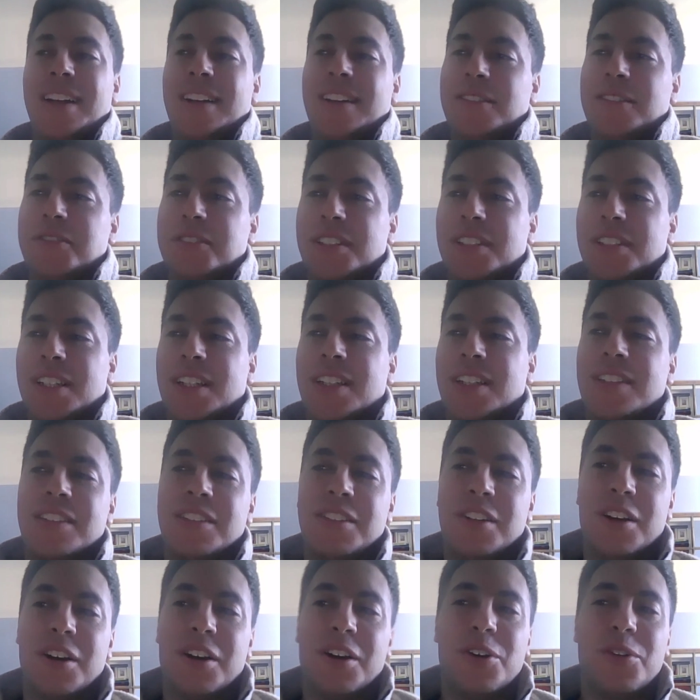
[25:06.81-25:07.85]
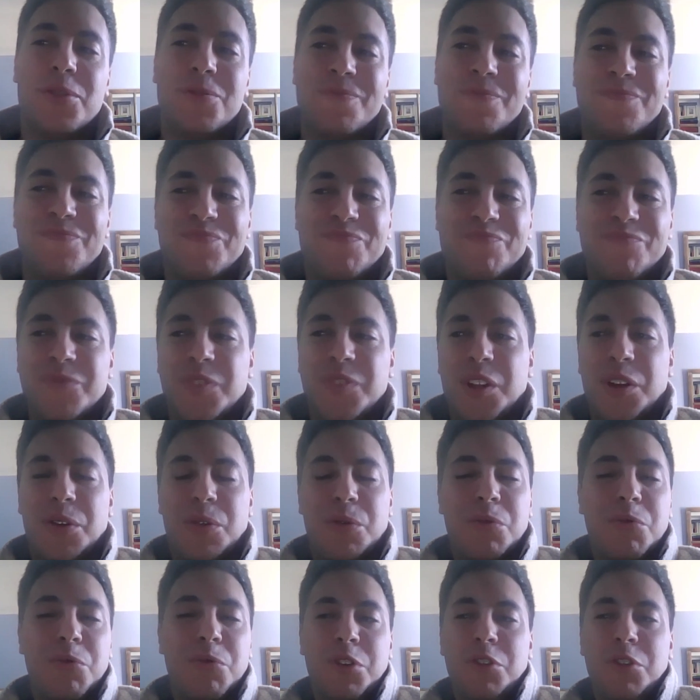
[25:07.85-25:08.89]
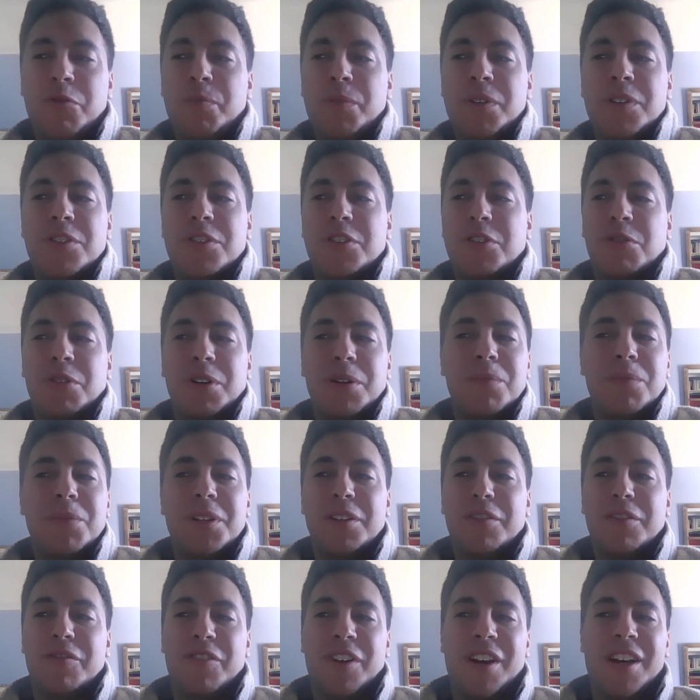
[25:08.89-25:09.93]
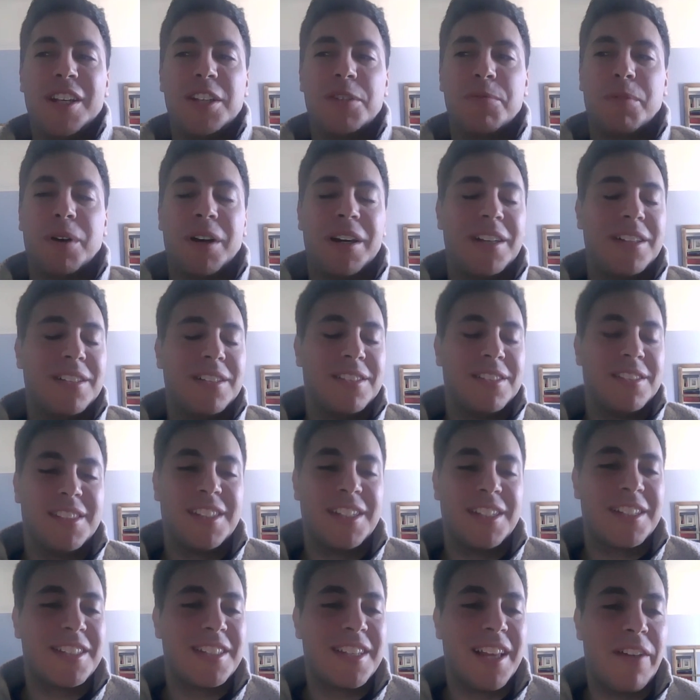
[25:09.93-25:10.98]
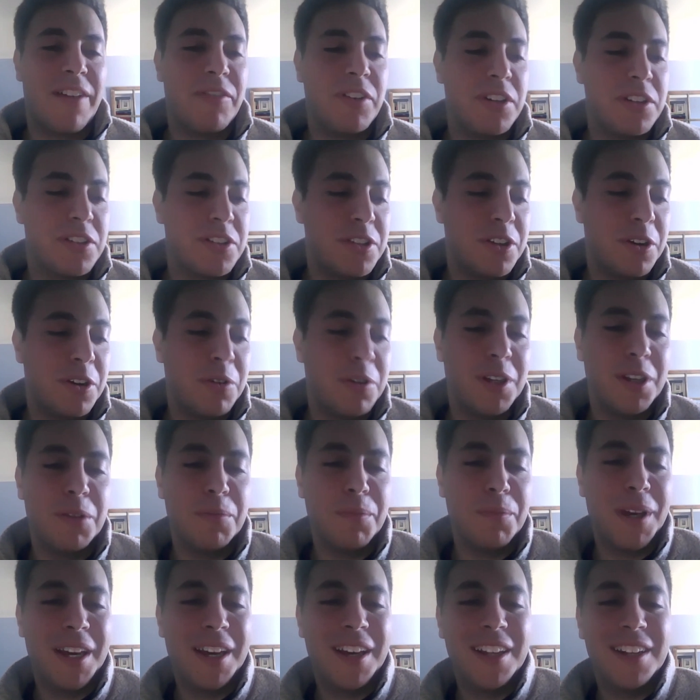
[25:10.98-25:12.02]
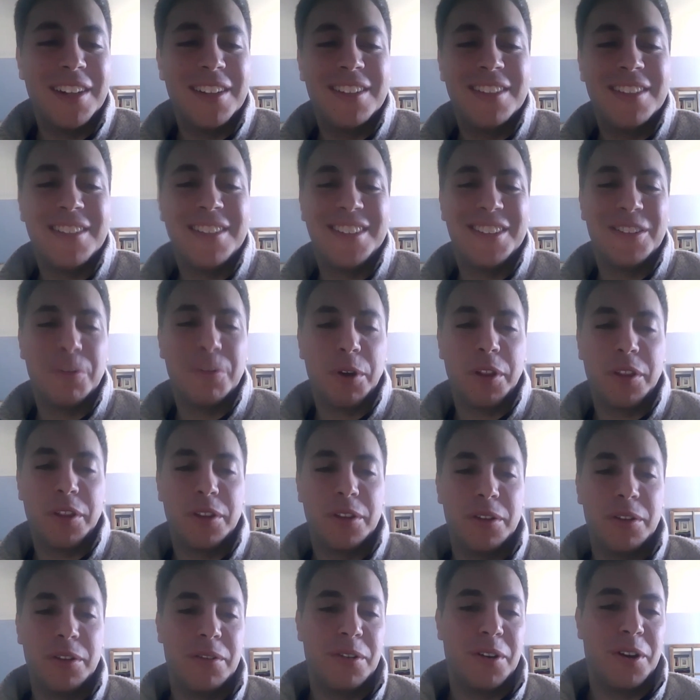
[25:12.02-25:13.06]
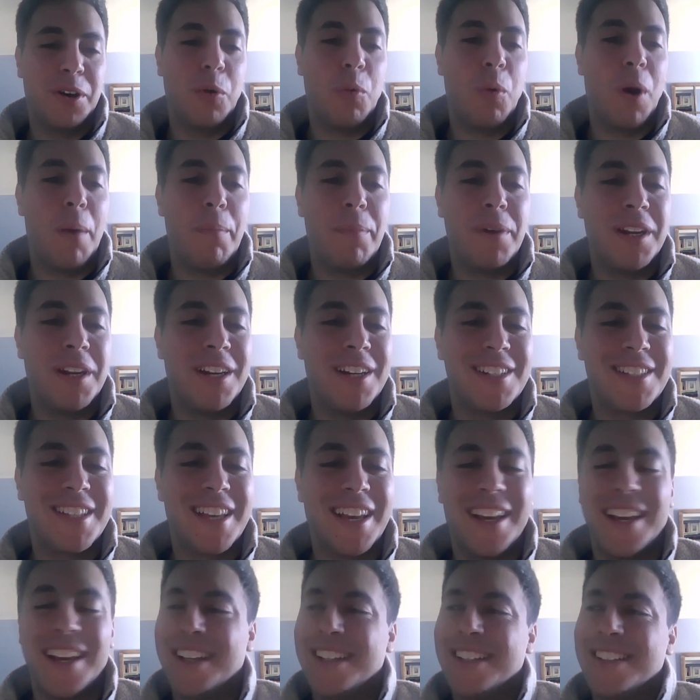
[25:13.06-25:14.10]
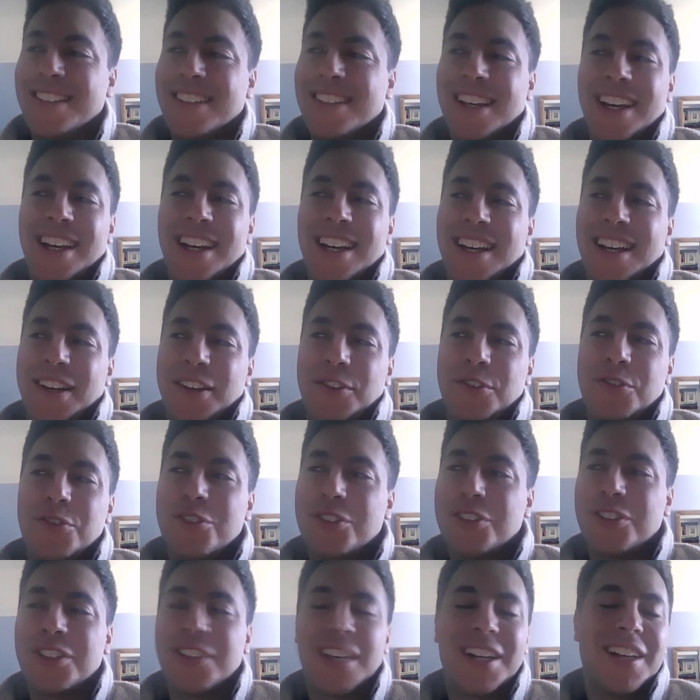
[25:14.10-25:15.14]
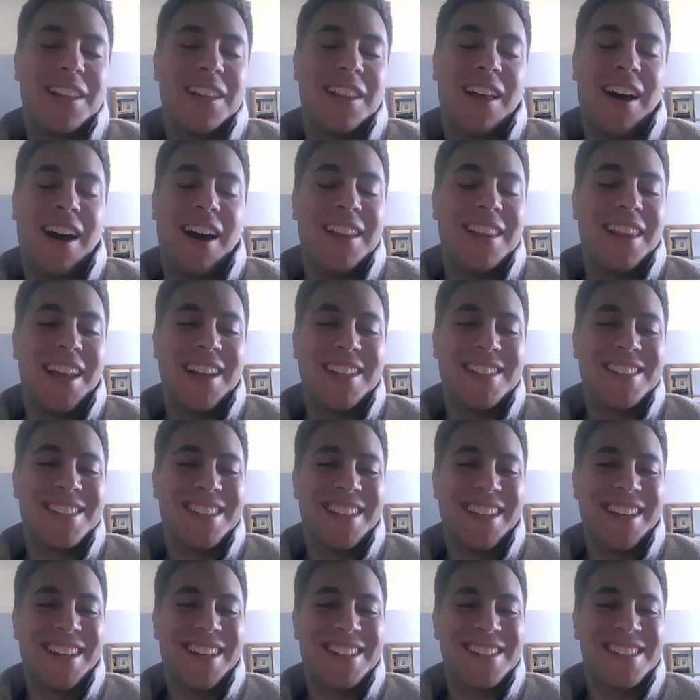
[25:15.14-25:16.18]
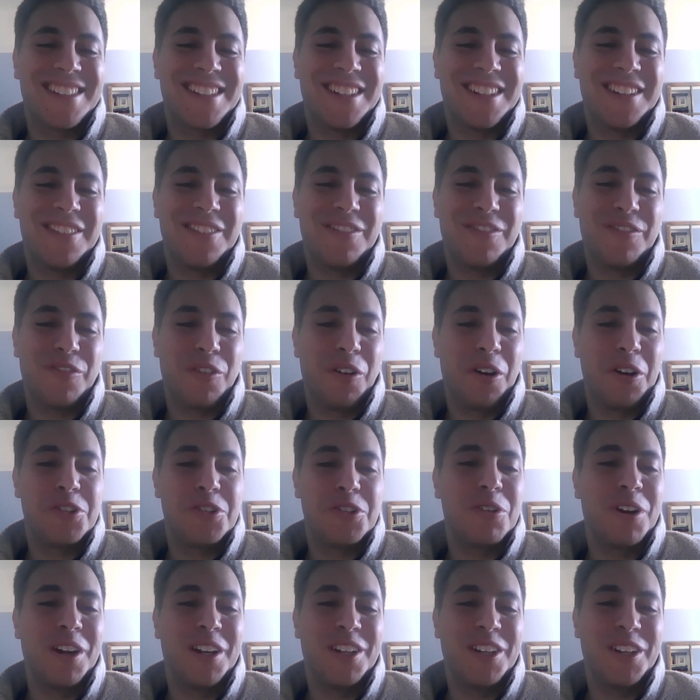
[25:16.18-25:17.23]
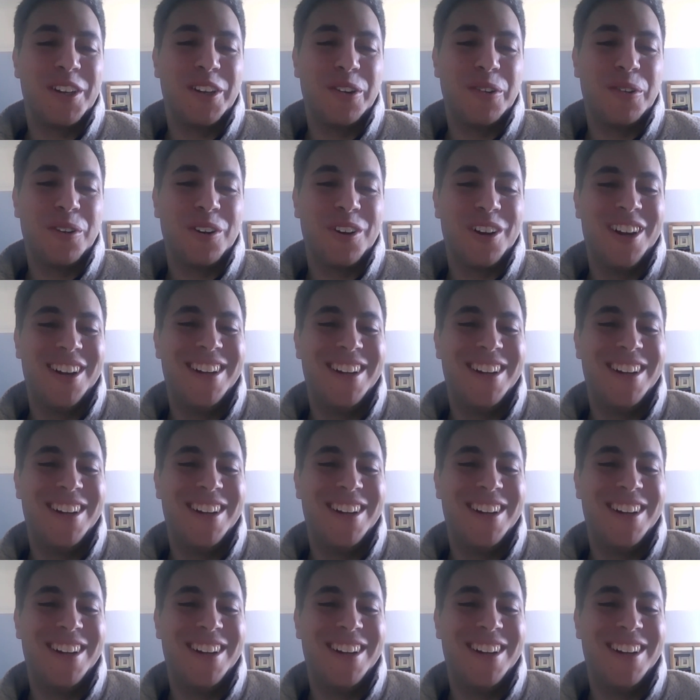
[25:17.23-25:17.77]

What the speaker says: And I was like, when you've been screamed in the face by a 6'7" Estonian man with a weapon in his hand, there's just like a lot less things that frustrate you.